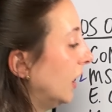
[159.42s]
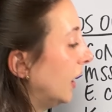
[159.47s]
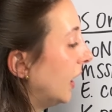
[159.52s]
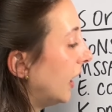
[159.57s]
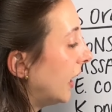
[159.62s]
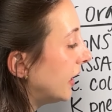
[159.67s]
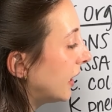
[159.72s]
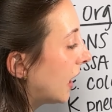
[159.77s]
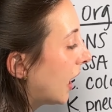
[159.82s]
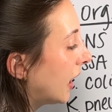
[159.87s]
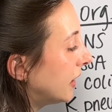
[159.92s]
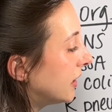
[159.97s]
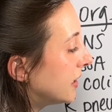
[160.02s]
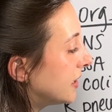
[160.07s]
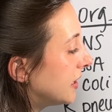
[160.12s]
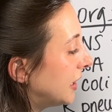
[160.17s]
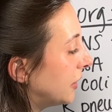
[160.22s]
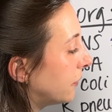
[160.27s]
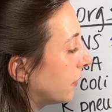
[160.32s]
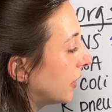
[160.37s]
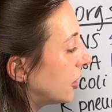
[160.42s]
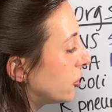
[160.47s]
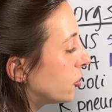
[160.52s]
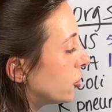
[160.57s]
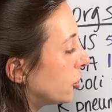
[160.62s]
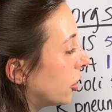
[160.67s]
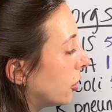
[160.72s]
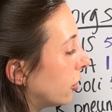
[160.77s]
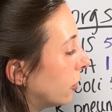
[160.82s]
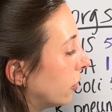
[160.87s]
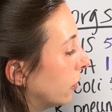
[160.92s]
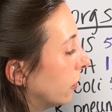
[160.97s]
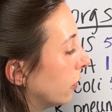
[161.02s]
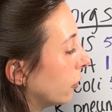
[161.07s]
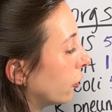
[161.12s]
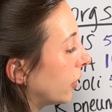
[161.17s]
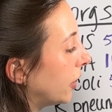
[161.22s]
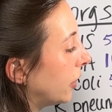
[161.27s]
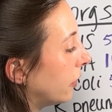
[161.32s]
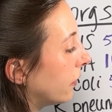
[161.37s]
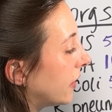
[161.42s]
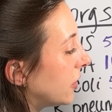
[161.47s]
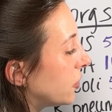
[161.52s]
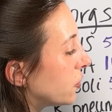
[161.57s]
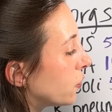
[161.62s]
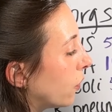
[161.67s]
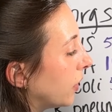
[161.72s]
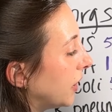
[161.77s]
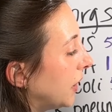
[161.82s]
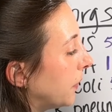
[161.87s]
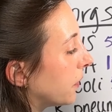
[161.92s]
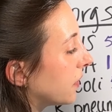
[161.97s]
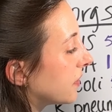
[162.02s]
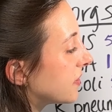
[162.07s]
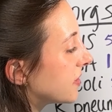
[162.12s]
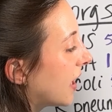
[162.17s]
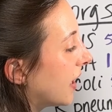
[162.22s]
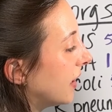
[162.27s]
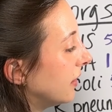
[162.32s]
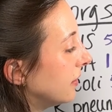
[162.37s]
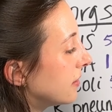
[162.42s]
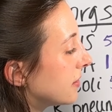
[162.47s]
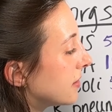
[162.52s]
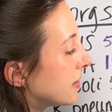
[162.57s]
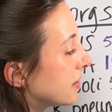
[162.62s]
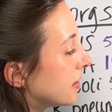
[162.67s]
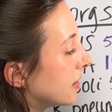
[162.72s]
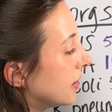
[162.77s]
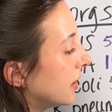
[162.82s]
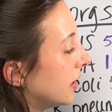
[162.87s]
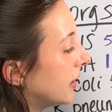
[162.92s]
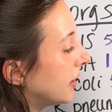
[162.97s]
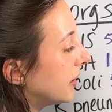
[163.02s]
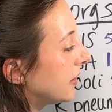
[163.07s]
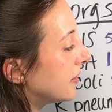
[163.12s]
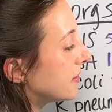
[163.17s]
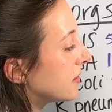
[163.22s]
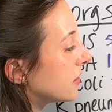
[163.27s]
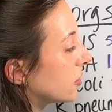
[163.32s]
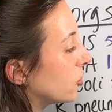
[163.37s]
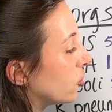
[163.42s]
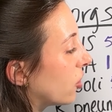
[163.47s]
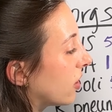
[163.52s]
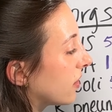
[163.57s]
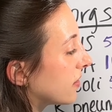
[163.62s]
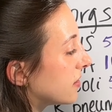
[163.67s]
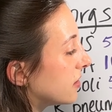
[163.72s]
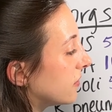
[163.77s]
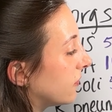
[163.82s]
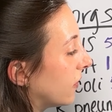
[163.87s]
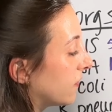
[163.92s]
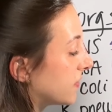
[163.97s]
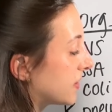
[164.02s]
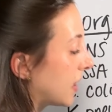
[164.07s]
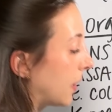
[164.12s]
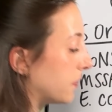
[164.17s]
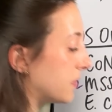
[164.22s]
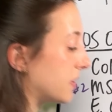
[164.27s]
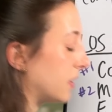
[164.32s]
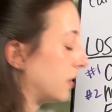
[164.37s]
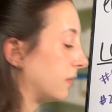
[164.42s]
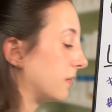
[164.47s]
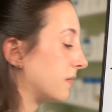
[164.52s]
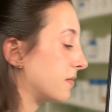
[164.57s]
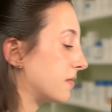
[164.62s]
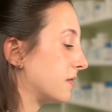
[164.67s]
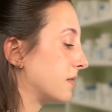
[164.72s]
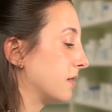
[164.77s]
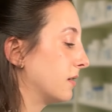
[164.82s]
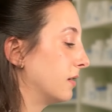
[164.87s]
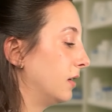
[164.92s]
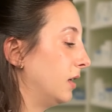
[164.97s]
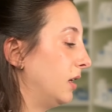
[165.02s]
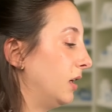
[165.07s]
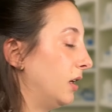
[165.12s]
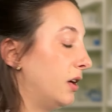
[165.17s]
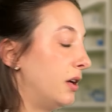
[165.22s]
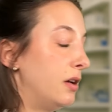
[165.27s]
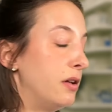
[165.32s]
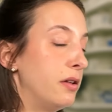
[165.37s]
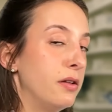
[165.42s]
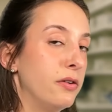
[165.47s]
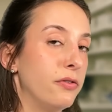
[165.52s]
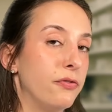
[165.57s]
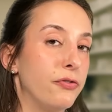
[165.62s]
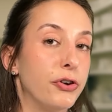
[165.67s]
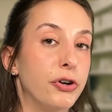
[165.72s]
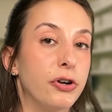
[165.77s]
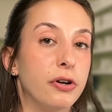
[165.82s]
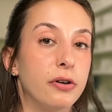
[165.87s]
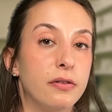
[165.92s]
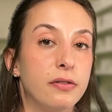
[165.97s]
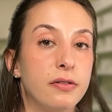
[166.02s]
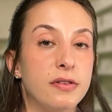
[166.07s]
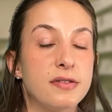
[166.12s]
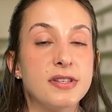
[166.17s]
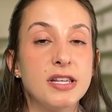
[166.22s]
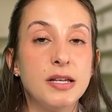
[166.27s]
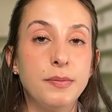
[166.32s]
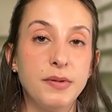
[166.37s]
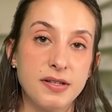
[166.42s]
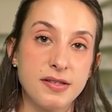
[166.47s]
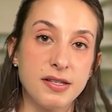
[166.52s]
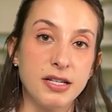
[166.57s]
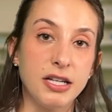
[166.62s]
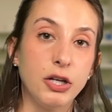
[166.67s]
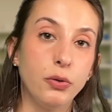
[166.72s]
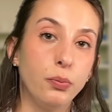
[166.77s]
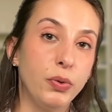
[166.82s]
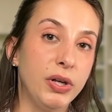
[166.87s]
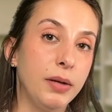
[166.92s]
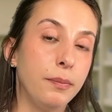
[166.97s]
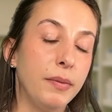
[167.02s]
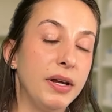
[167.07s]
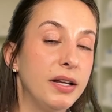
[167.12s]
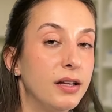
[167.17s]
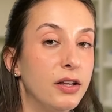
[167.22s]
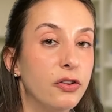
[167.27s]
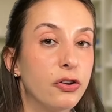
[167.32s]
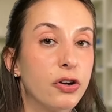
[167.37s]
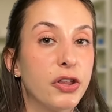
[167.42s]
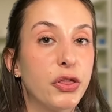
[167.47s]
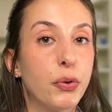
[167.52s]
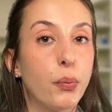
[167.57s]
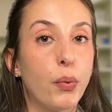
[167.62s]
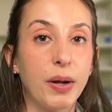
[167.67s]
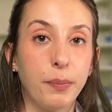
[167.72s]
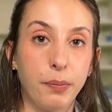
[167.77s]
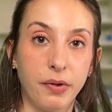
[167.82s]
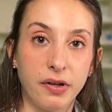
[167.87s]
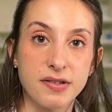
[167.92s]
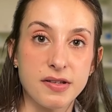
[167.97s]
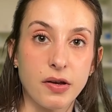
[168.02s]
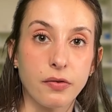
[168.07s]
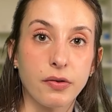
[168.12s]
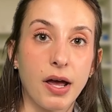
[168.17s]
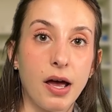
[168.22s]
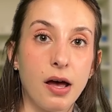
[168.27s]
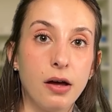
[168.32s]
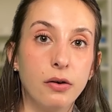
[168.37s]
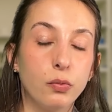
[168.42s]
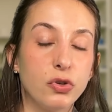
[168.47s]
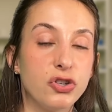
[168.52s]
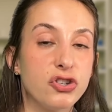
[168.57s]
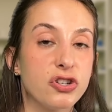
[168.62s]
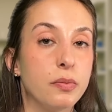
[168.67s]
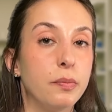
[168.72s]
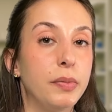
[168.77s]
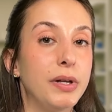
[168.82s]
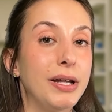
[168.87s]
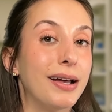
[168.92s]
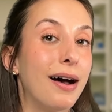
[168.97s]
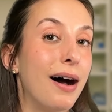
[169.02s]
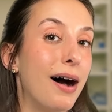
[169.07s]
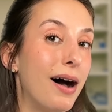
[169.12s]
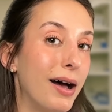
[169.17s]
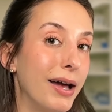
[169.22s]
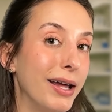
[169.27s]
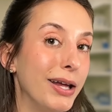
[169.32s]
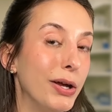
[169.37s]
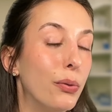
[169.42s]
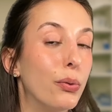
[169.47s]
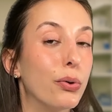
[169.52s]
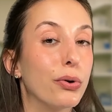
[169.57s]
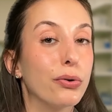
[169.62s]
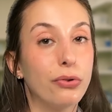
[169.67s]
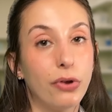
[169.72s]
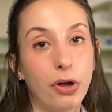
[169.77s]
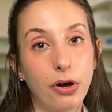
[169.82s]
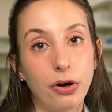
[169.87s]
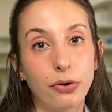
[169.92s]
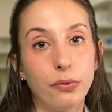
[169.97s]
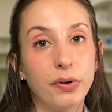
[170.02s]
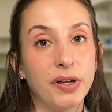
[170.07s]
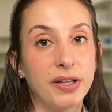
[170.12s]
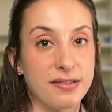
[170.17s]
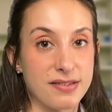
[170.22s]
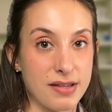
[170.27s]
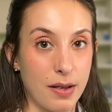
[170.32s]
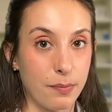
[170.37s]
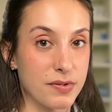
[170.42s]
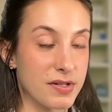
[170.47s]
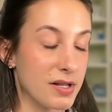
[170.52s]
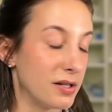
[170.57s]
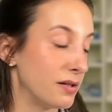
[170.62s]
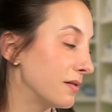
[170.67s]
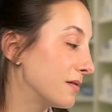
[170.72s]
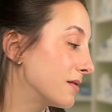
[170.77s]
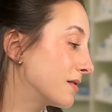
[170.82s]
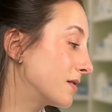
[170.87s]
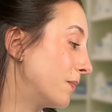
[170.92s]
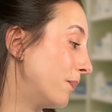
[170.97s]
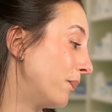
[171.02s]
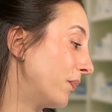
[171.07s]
An I to T ratio greater than 20% is suggestive of sepsis. For the CBC, we mainly look at the white blood cell count, which can be high or low in sepsis.